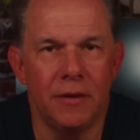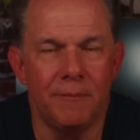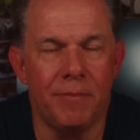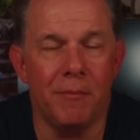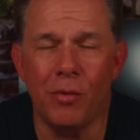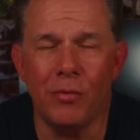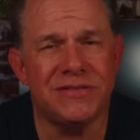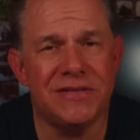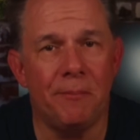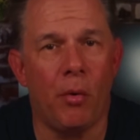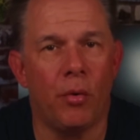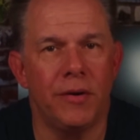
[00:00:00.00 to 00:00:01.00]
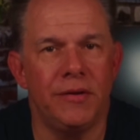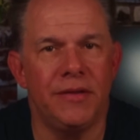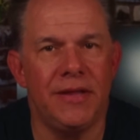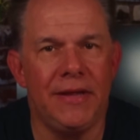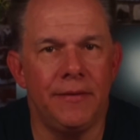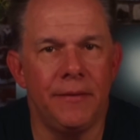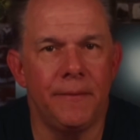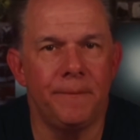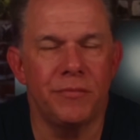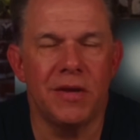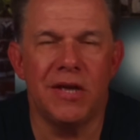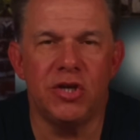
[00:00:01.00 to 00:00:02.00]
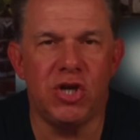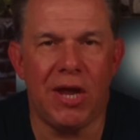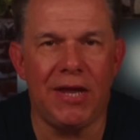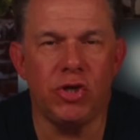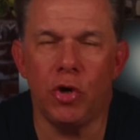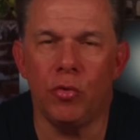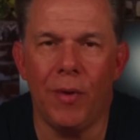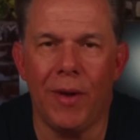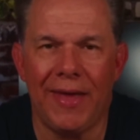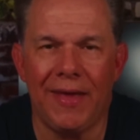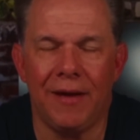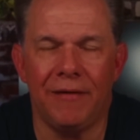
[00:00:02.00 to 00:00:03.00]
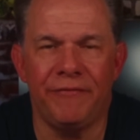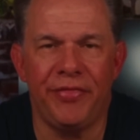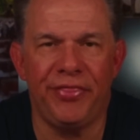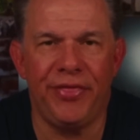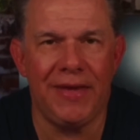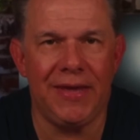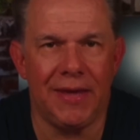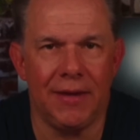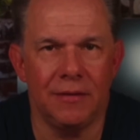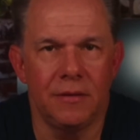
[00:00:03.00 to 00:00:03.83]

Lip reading: But most importantly, change your way of thinking,